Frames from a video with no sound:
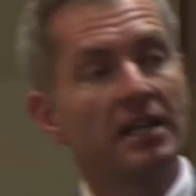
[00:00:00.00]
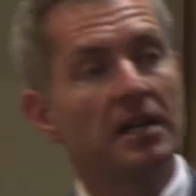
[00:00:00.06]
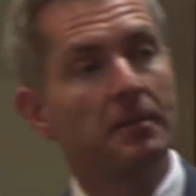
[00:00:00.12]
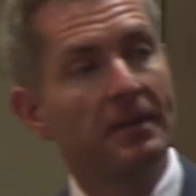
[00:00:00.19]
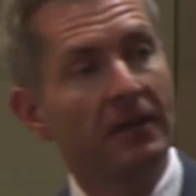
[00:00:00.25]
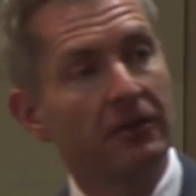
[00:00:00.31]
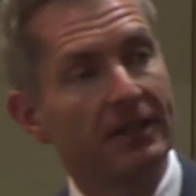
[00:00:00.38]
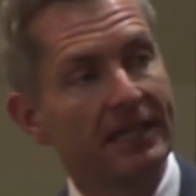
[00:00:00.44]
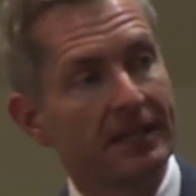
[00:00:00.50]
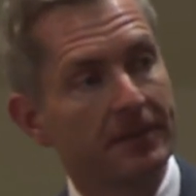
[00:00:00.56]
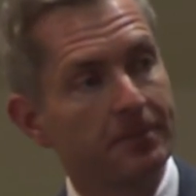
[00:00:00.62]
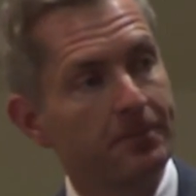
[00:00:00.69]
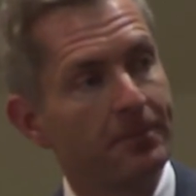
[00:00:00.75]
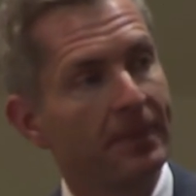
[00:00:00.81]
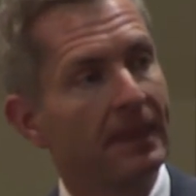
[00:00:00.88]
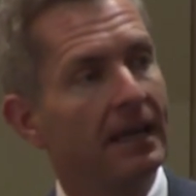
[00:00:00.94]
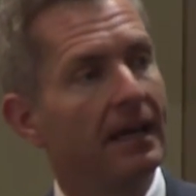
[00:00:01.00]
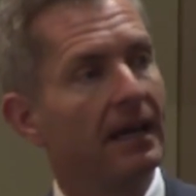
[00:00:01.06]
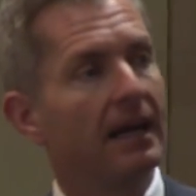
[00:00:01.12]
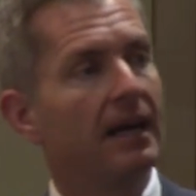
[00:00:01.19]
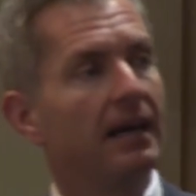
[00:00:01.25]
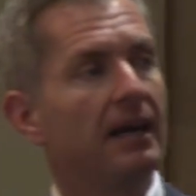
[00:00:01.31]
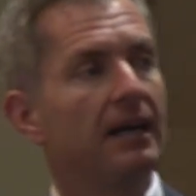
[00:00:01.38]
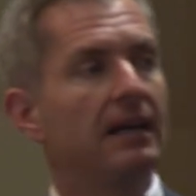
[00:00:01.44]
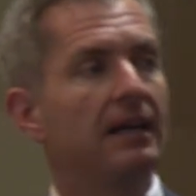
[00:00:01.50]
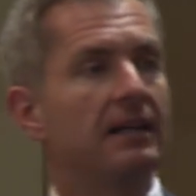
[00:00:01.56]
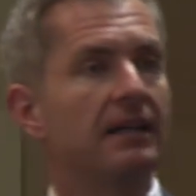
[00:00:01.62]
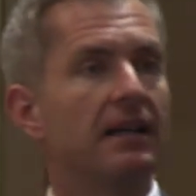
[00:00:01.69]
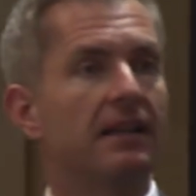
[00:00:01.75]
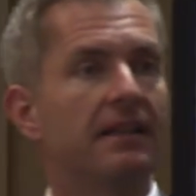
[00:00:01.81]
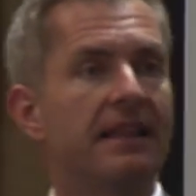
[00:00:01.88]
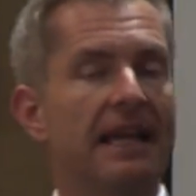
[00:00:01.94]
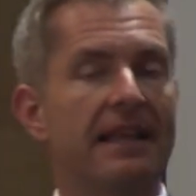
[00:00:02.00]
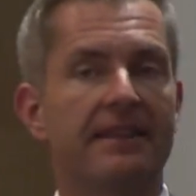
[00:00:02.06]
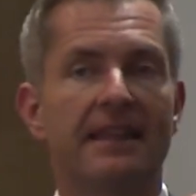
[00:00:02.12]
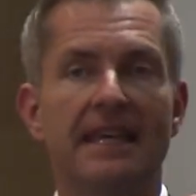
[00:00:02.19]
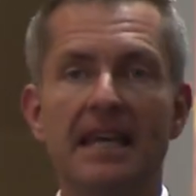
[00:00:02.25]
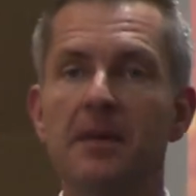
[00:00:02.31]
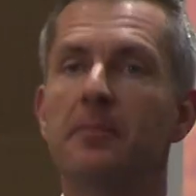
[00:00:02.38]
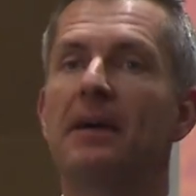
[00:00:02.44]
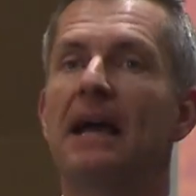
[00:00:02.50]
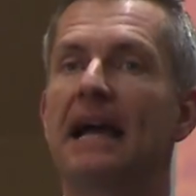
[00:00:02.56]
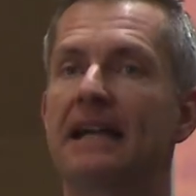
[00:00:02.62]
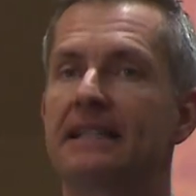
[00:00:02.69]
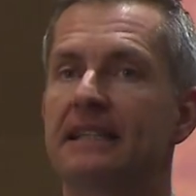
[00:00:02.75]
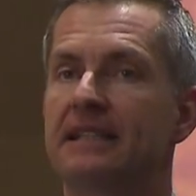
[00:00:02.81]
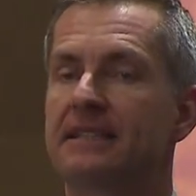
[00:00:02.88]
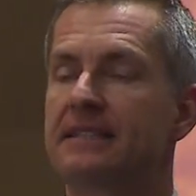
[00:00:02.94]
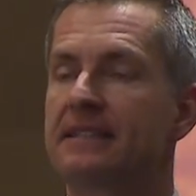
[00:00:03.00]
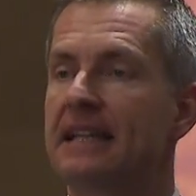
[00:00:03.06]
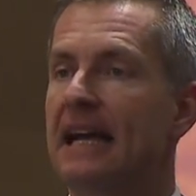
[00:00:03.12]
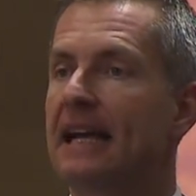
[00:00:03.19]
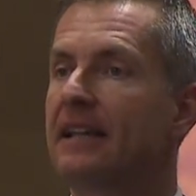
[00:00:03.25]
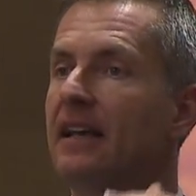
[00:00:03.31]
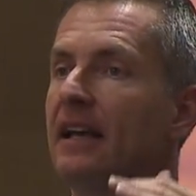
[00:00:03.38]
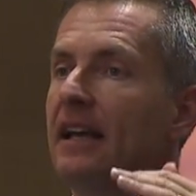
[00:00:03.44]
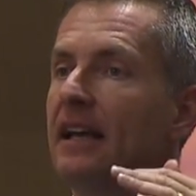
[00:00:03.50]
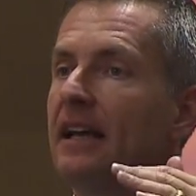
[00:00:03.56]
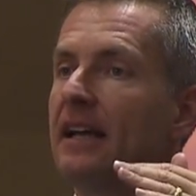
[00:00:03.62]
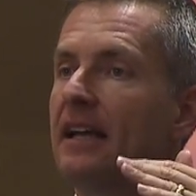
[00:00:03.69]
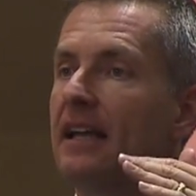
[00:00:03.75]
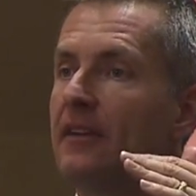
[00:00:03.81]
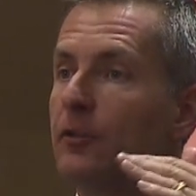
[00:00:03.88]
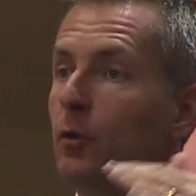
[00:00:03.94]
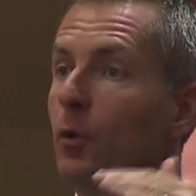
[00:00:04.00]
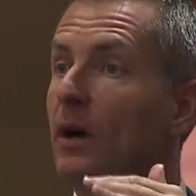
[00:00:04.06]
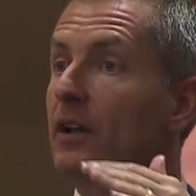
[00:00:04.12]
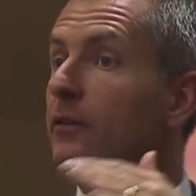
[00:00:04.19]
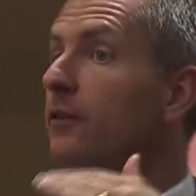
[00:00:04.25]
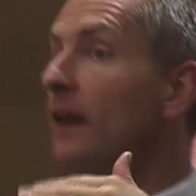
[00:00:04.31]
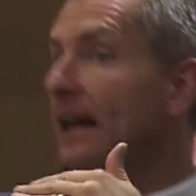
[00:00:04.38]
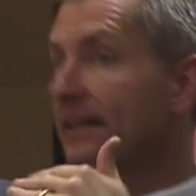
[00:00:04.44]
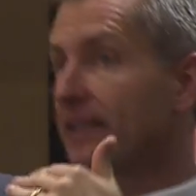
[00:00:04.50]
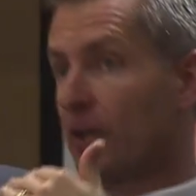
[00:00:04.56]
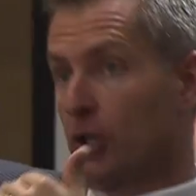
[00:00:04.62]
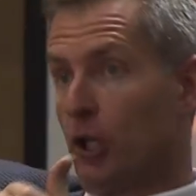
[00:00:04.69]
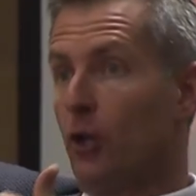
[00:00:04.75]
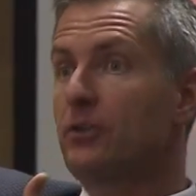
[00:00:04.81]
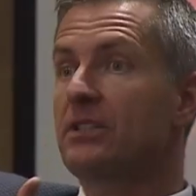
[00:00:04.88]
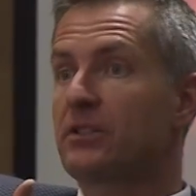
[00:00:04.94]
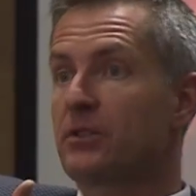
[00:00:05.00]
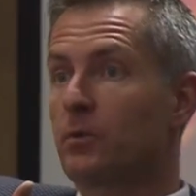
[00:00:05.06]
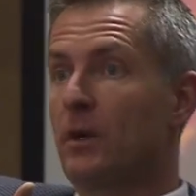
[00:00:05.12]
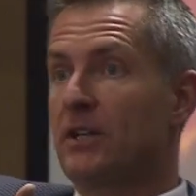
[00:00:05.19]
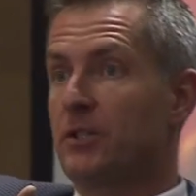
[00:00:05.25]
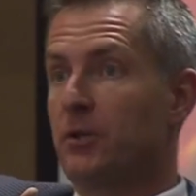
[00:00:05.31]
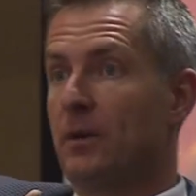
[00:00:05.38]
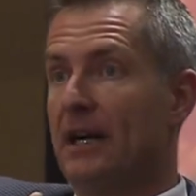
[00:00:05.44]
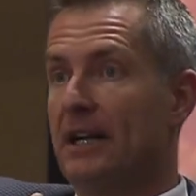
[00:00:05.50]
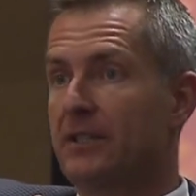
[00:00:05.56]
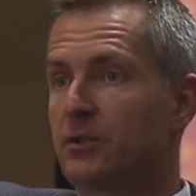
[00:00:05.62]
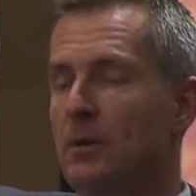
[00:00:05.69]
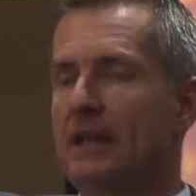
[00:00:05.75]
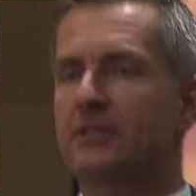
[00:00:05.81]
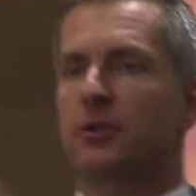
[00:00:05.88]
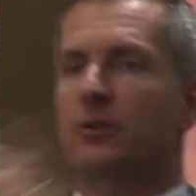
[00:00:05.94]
in a million, uh, then the impact is that if you want to find the closest one to us, right?